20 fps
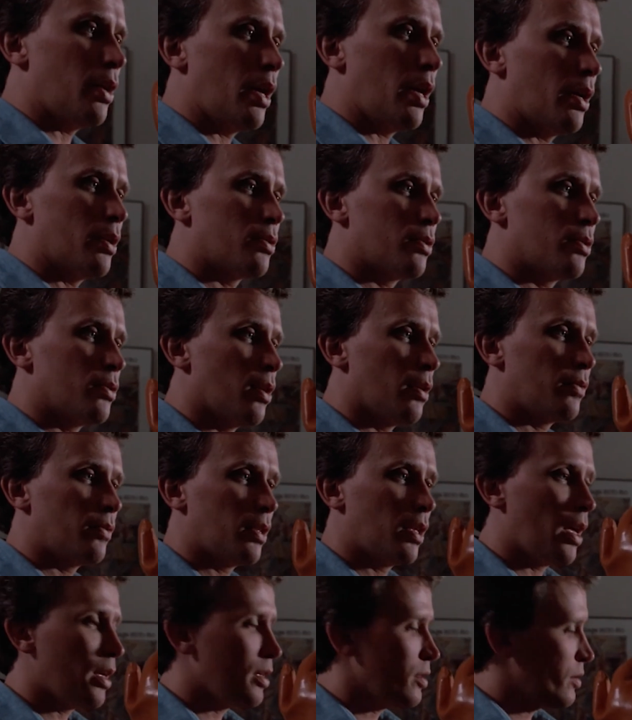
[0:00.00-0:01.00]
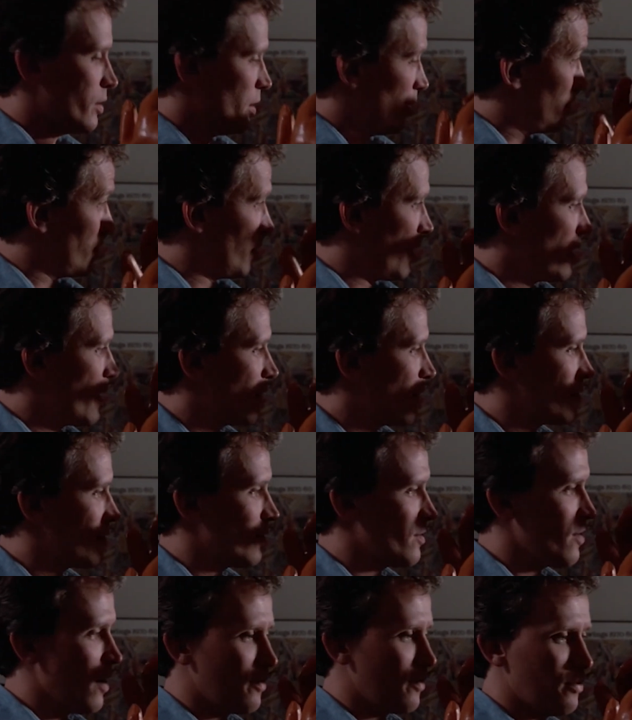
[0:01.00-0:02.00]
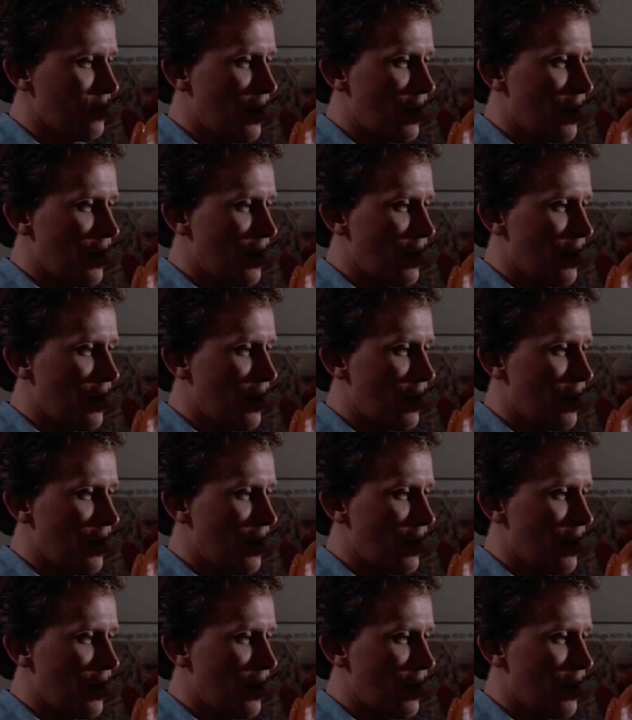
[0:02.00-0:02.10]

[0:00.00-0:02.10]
clothes or fix their tie. It's